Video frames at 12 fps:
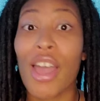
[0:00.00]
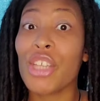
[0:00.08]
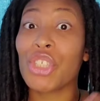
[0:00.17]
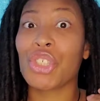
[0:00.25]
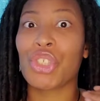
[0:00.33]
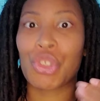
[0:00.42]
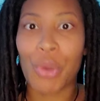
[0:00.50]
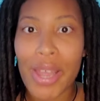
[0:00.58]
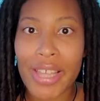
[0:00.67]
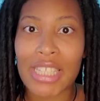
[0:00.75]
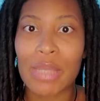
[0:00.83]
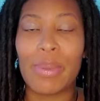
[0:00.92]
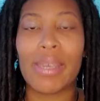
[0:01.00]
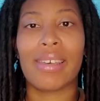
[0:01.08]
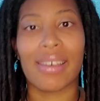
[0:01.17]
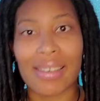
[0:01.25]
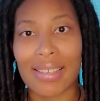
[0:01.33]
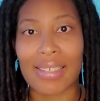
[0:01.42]
stress,
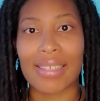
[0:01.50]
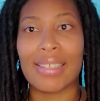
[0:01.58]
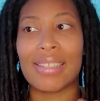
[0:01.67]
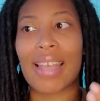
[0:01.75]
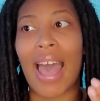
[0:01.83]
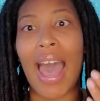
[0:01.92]
because